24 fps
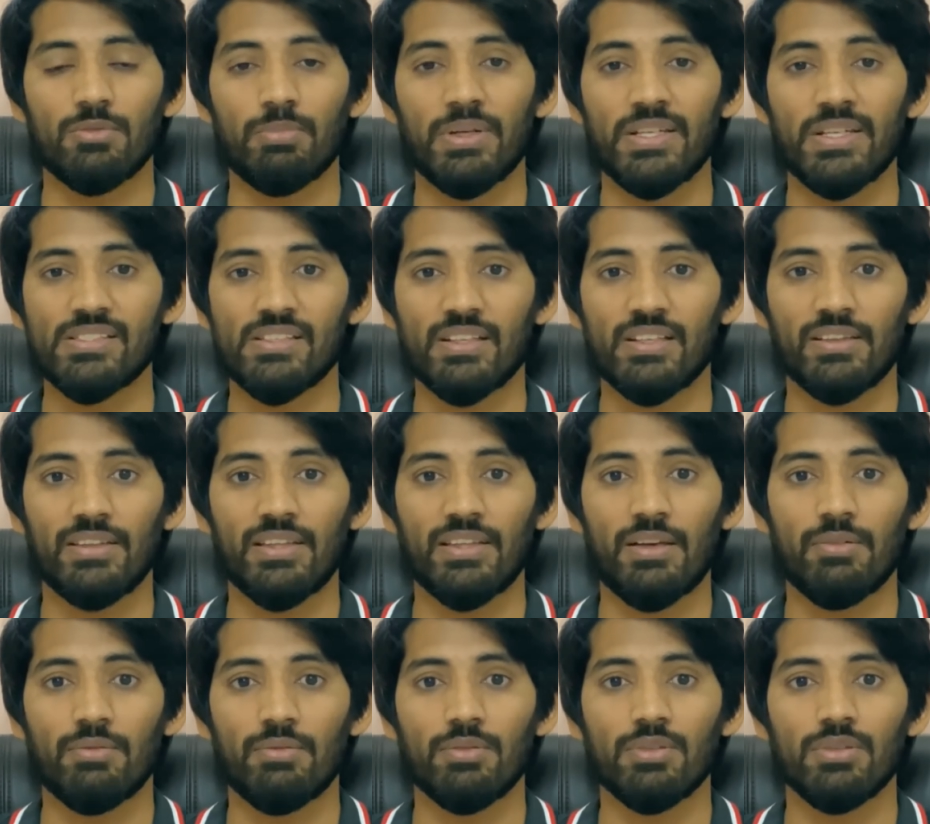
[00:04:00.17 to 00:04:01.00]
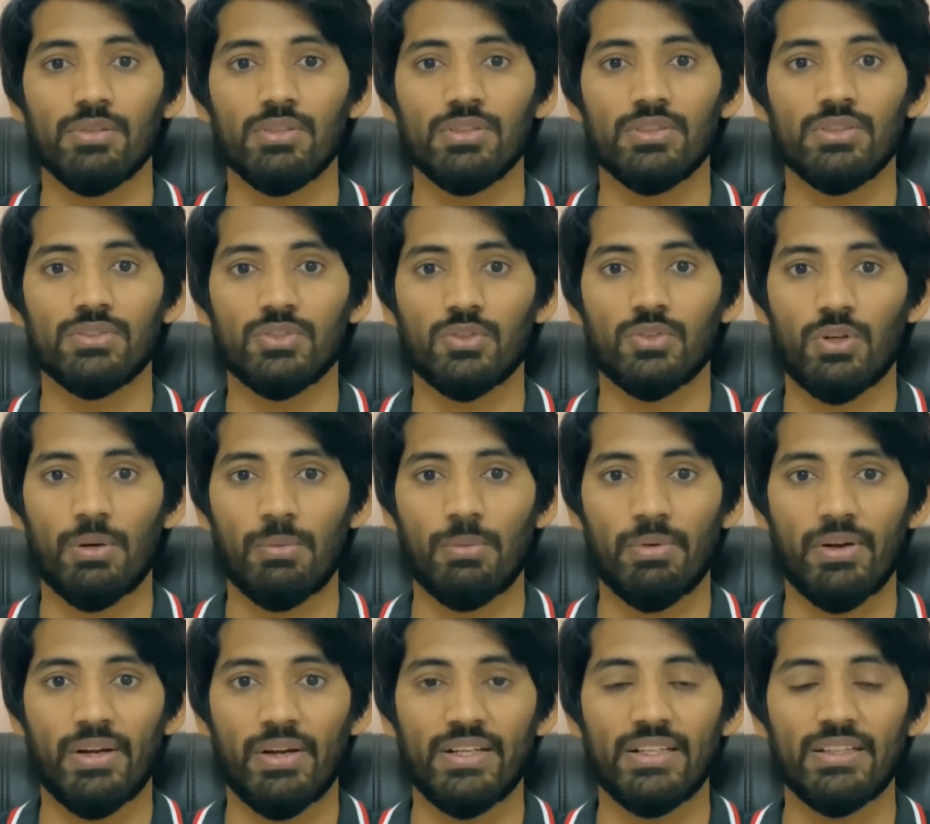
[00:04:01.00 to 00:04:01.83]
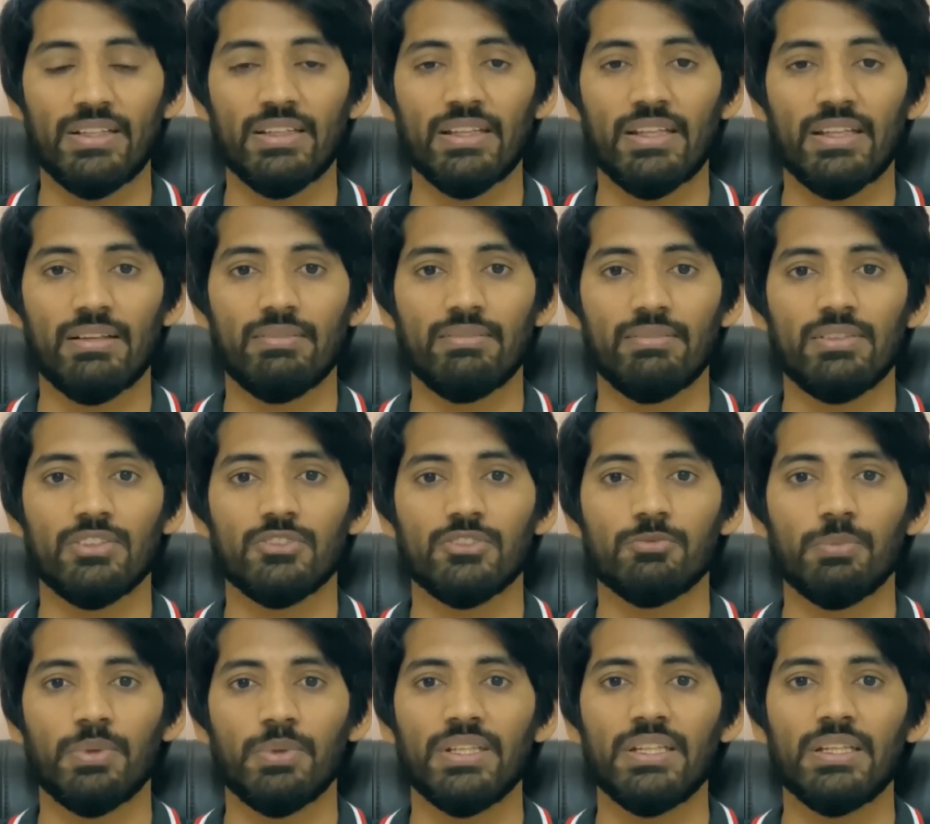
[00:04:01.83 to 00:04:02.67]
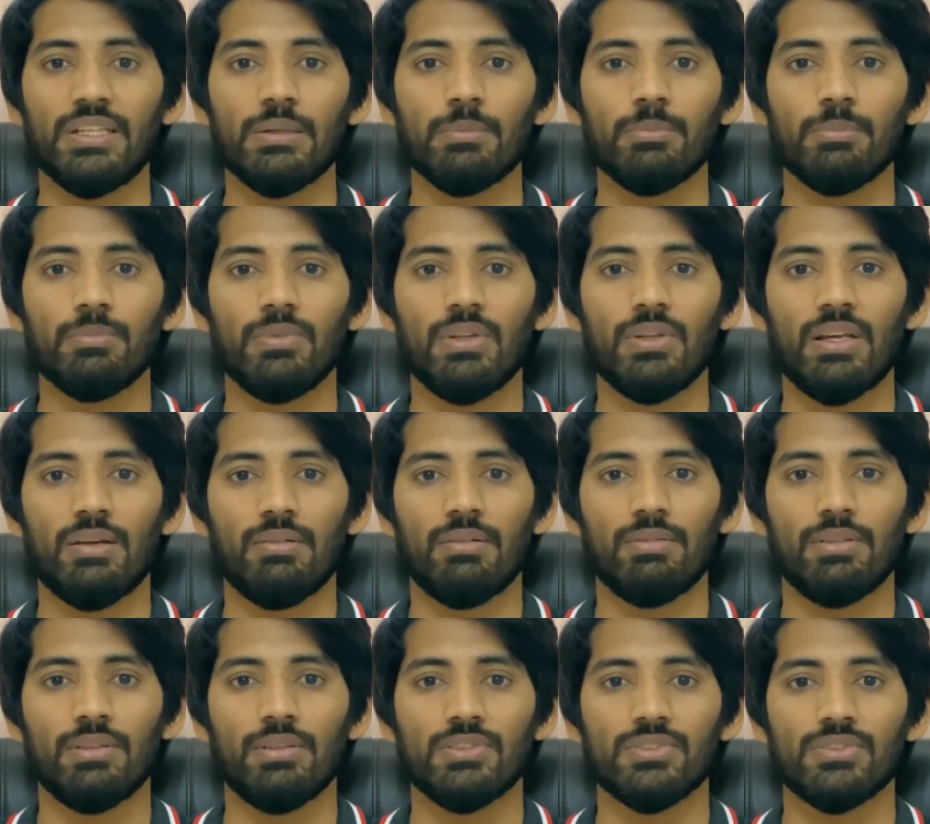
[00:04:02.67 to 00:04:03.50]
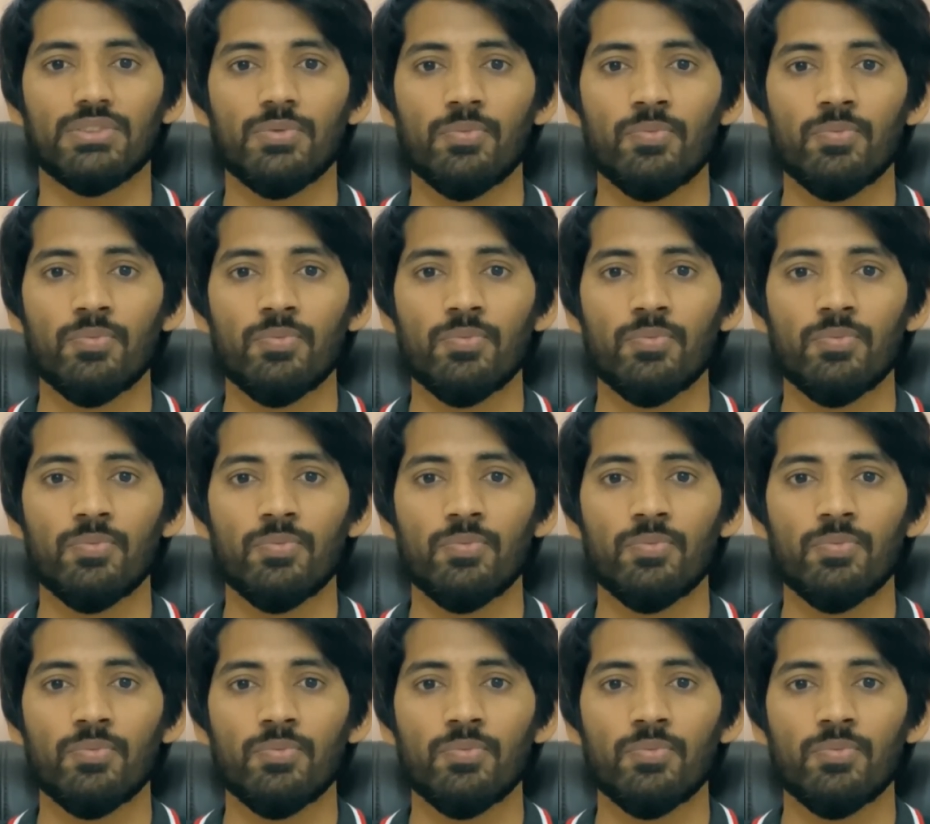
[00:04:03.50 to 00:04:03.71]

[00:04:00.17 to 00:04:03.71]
basic levels or upgrading levels, medium levels.